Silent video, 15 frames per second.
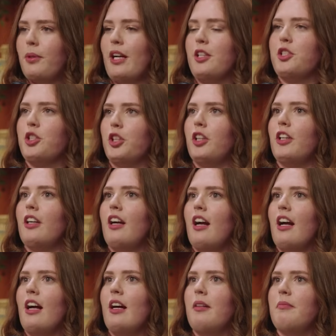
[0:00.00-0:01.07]
pressure
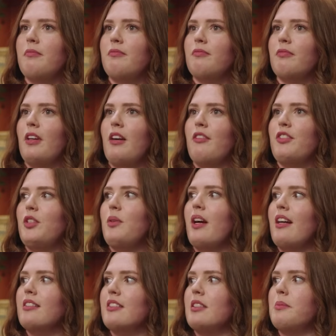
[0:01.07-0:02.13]
of you
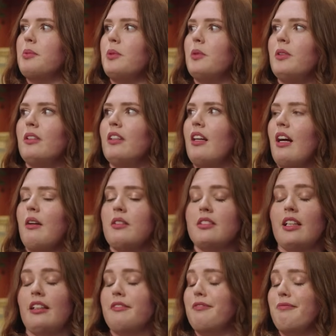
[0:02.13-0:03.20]
guys in the pool. I was
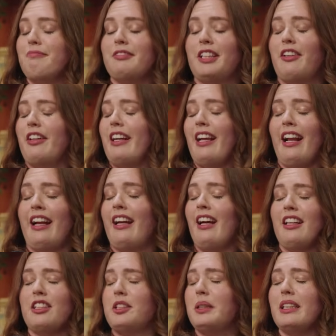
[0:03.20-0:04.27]
like, they're in it. I
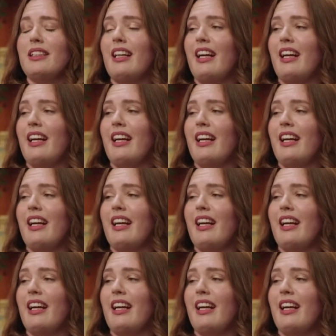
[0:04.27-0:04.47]
got to do it.